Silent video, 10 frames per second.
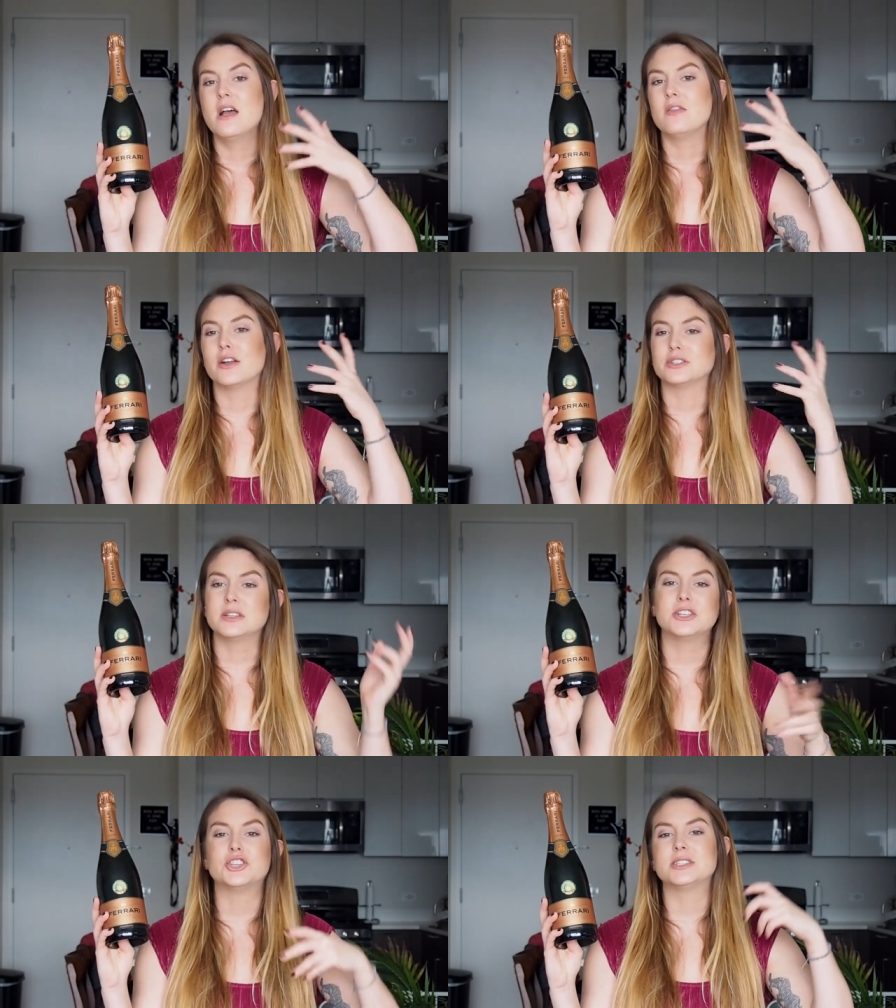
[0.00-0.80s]
They're
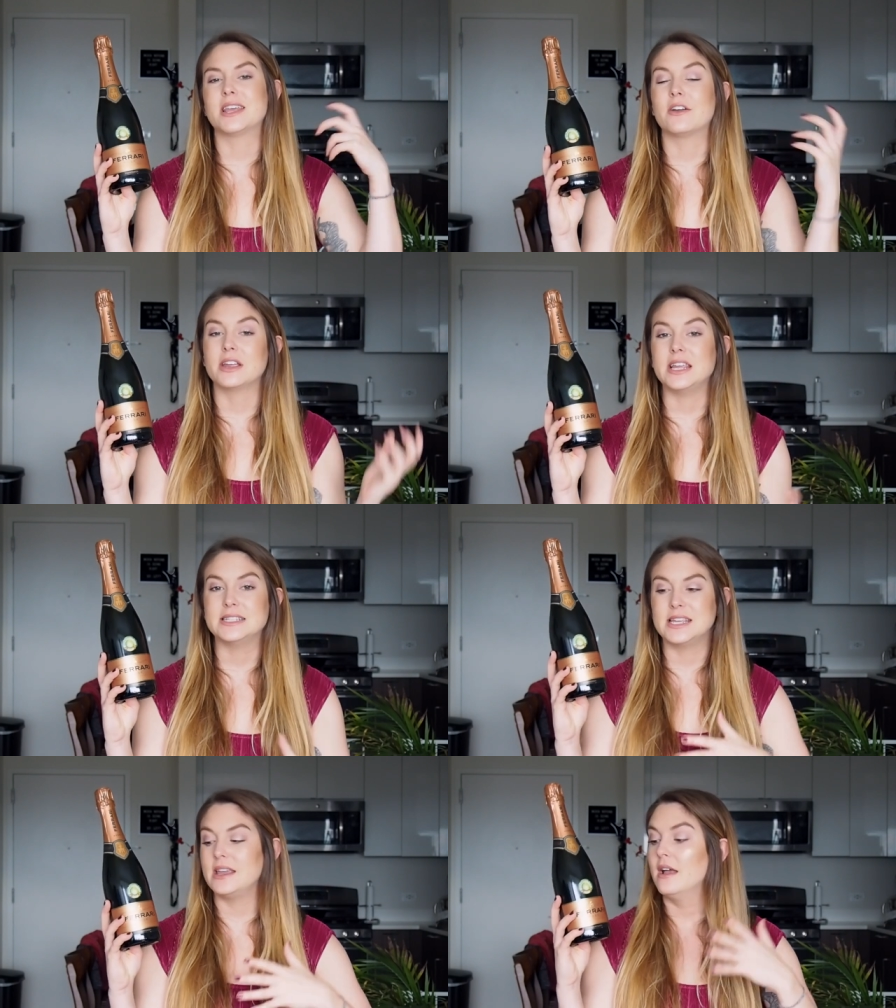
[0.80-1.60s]
delicious, they are
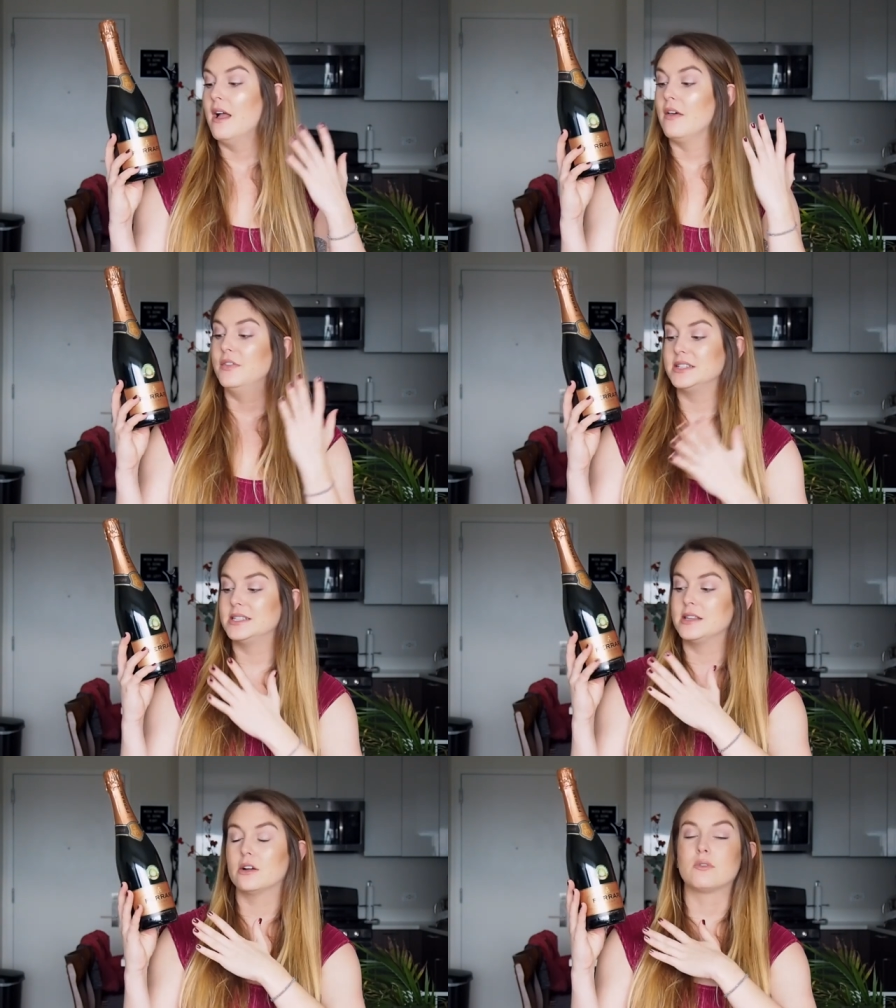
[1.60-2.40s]
easy. This
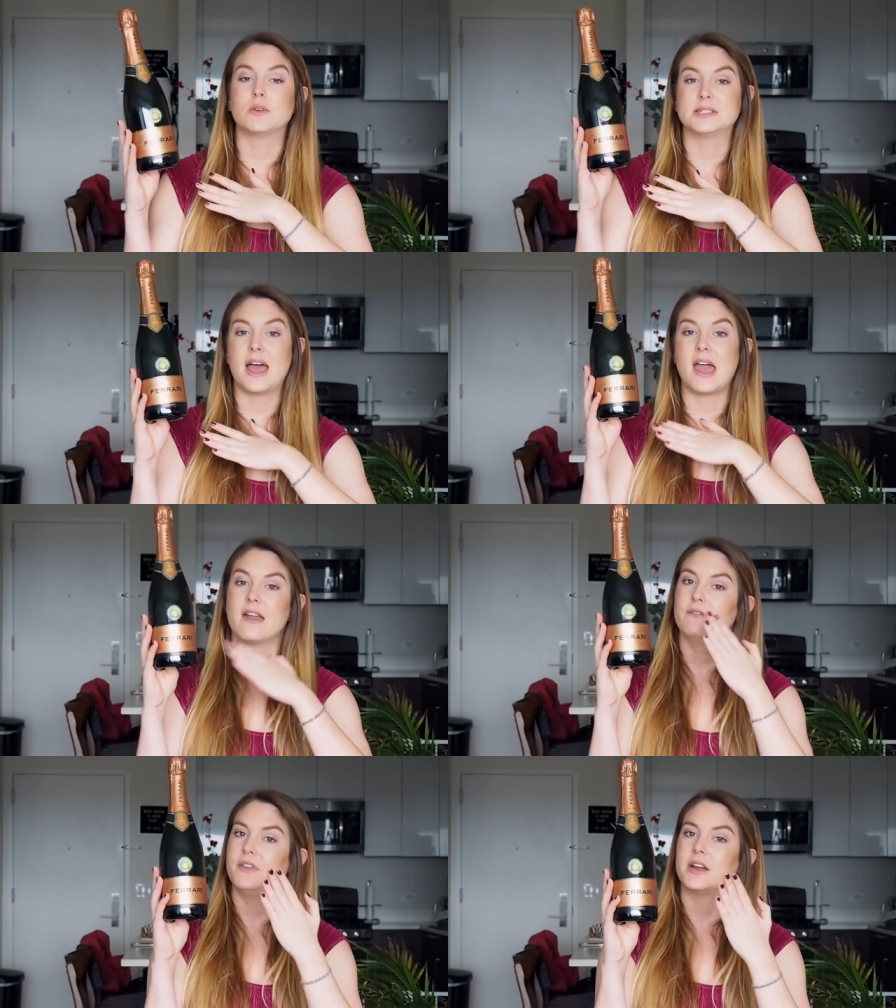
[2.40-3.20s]
is their
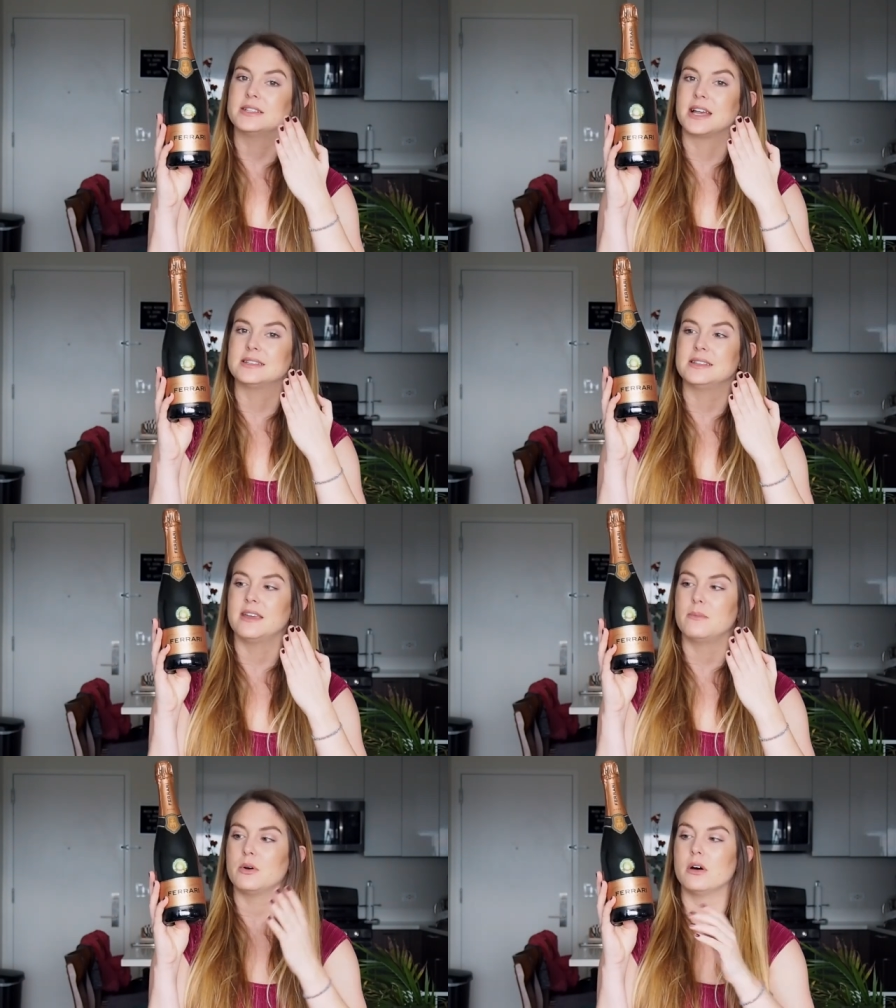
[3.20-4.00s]
rosé, very sexy
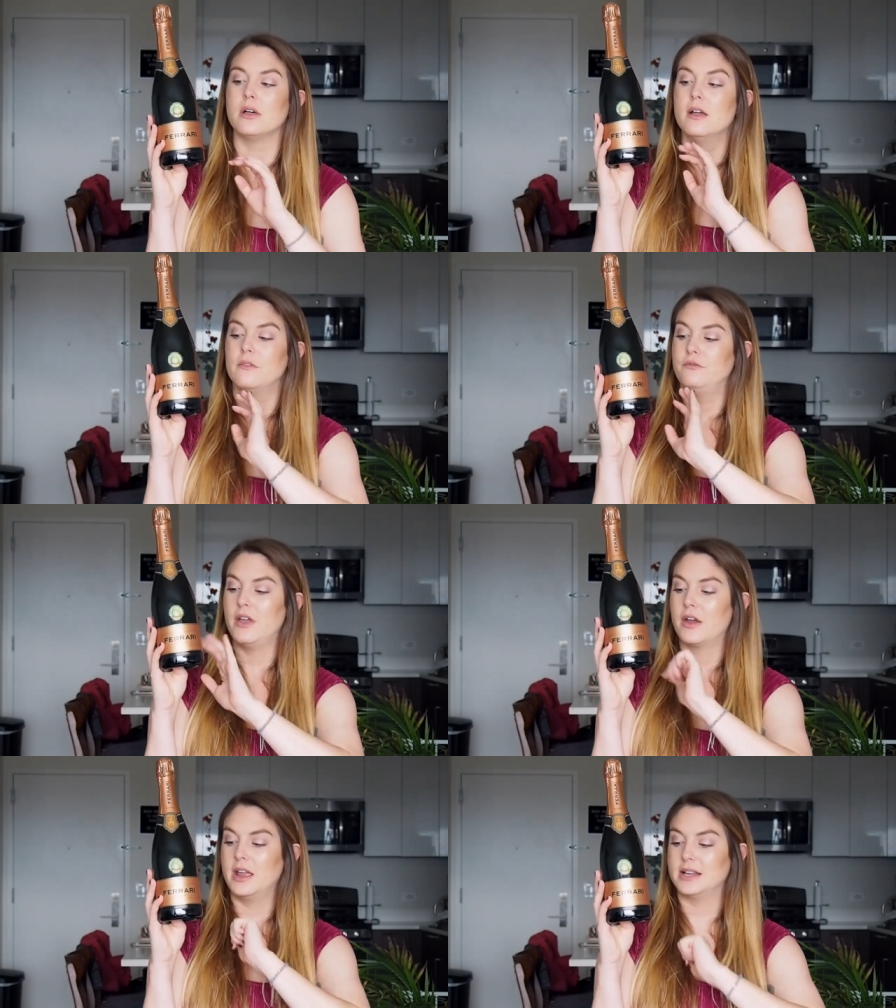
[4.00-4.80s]
label.
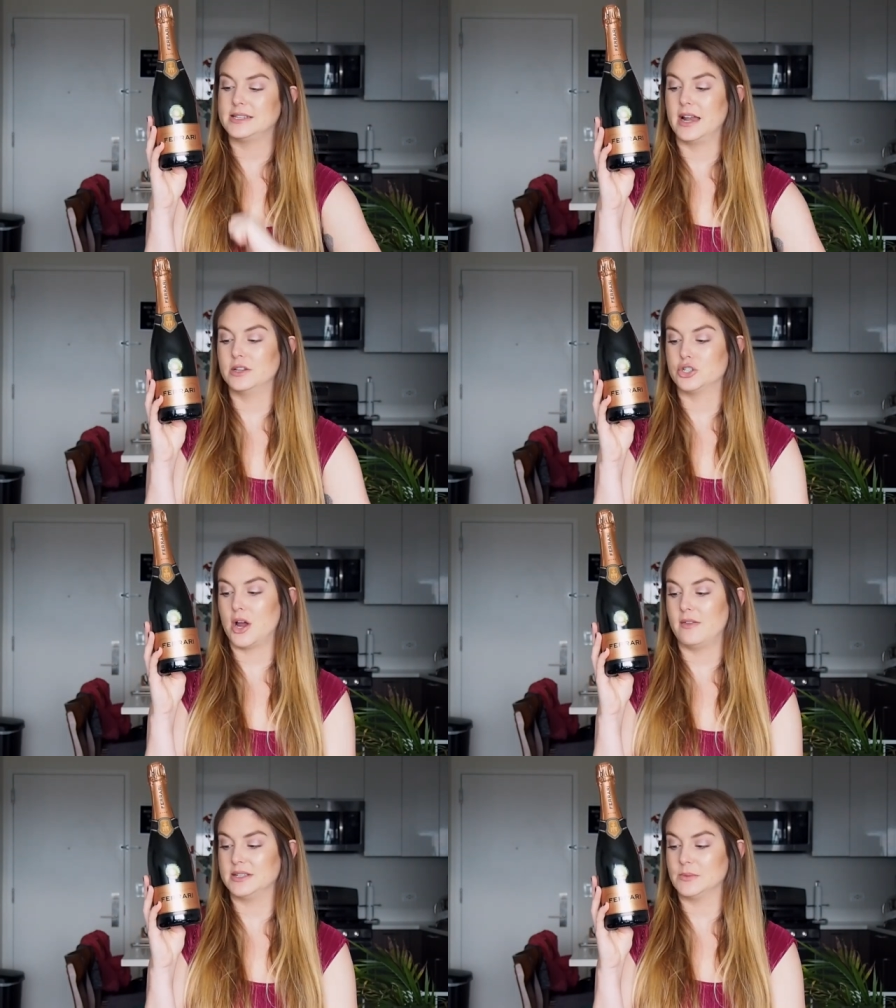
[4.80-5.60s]
Very excited to
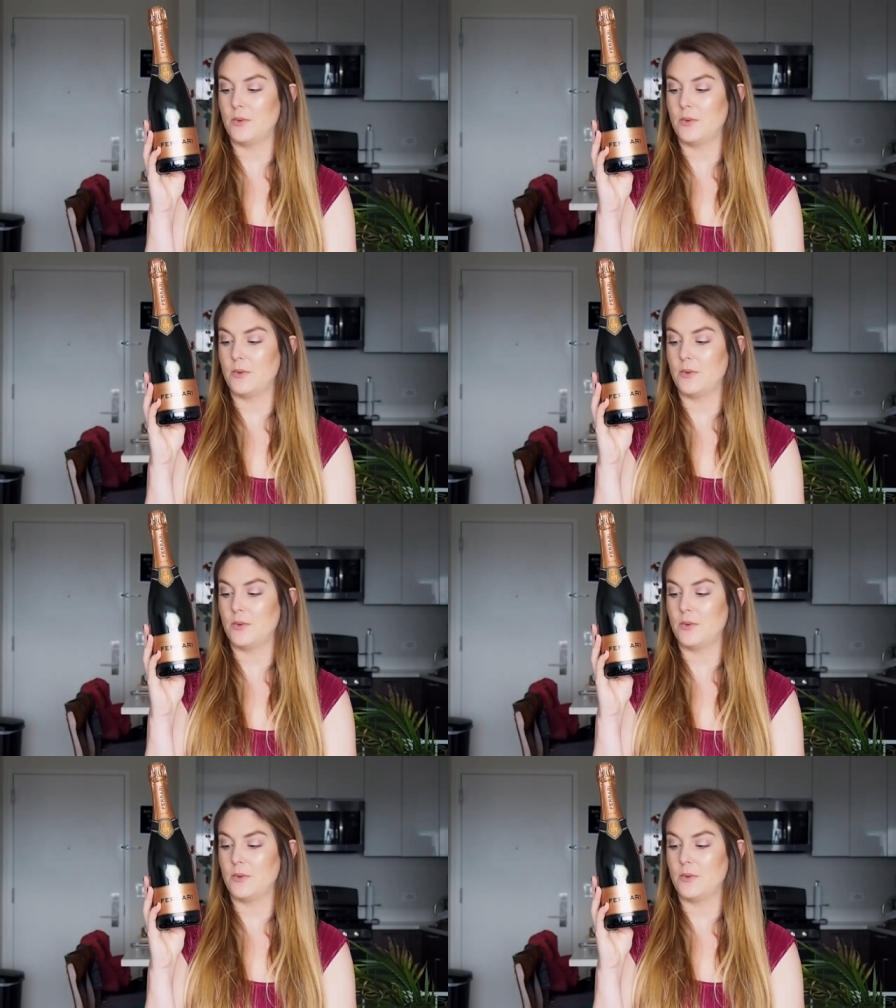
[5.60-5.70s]
try this